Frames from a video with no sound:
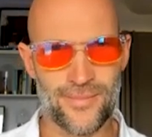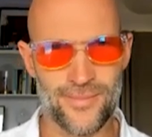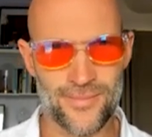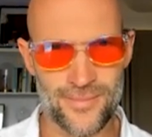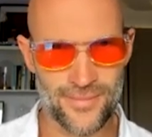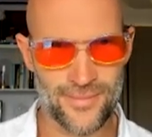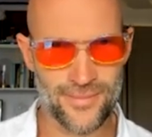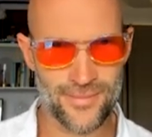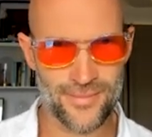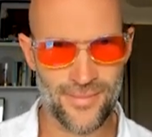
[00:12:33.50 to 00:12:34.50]

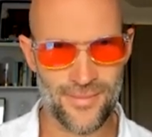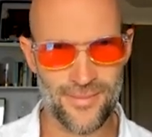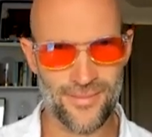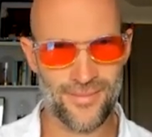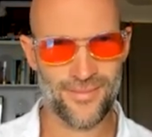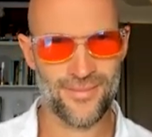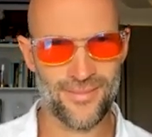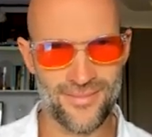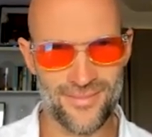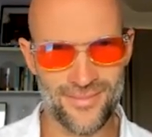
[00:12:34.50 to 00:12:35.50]

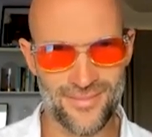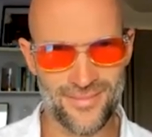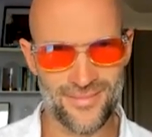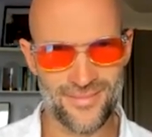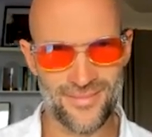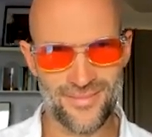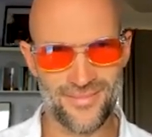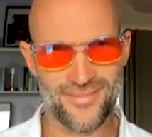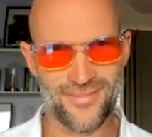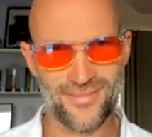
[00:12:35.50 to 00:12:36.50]

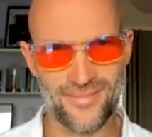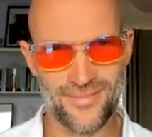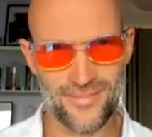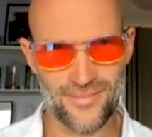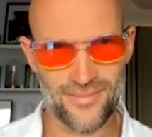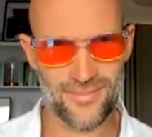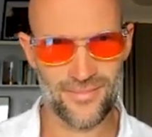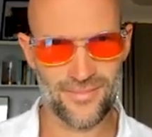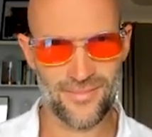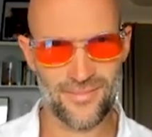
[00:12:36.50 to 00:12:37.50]

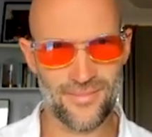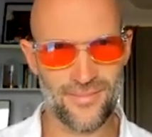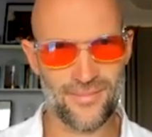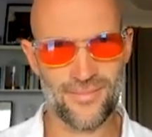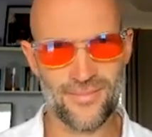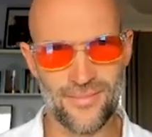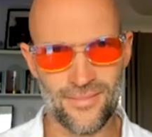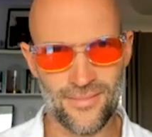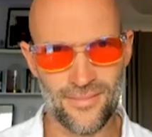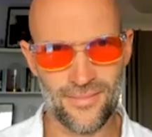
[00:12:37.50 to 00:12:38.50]

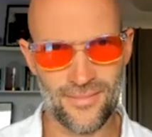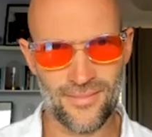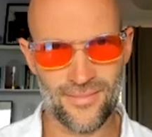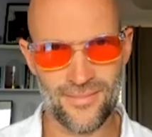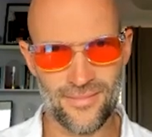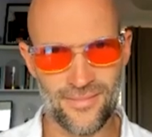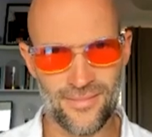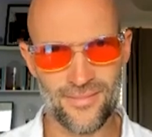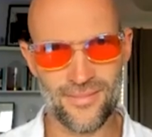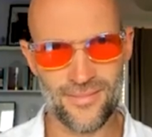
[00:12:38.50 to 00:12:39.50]

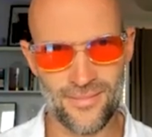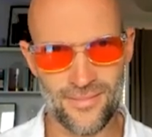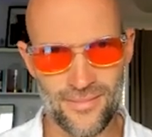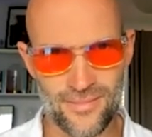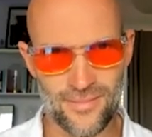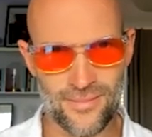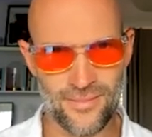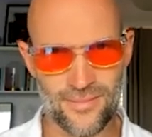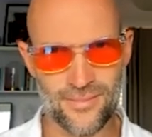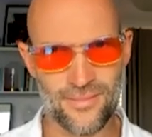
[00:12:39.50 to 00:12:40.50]

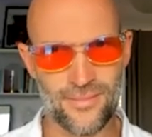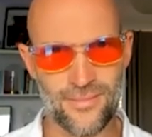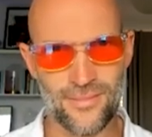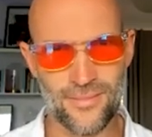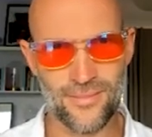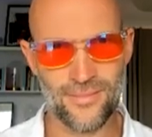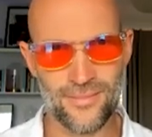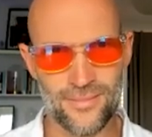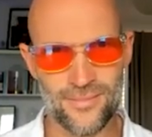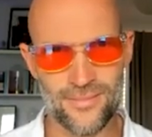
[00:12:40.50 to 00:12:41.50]
(not speaking)